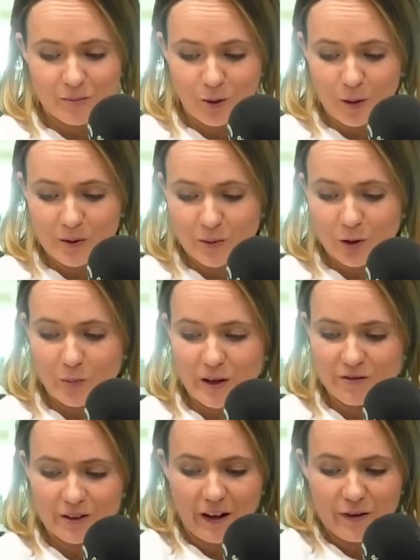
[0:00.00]
and probably will be
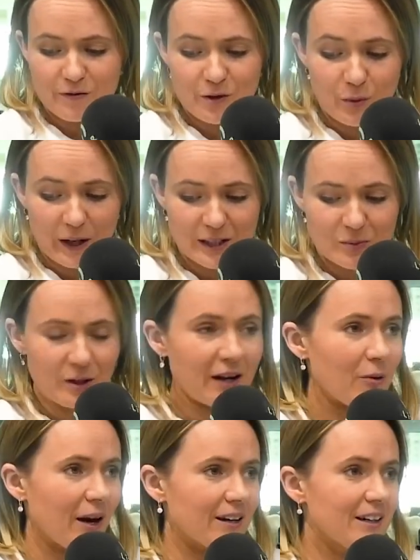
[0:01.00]
for another few weeks. But
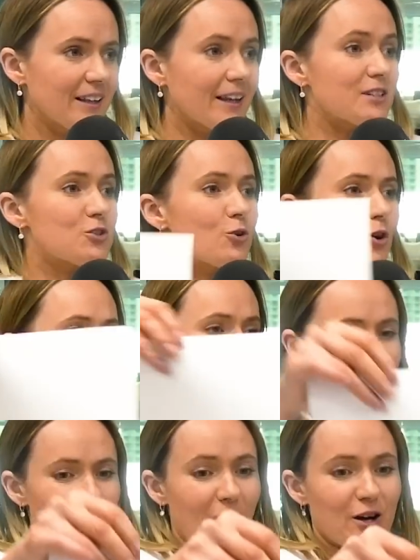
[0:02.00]
anyway, let's talk
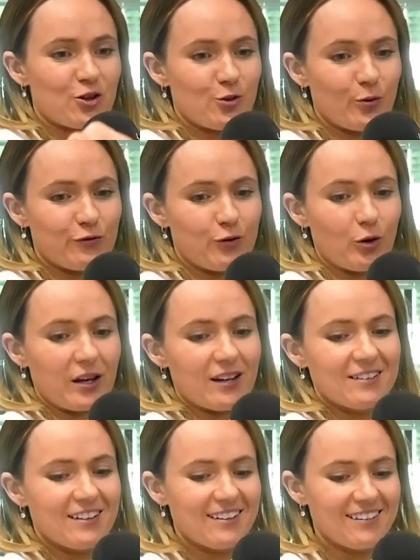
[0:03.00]
about some actual footy.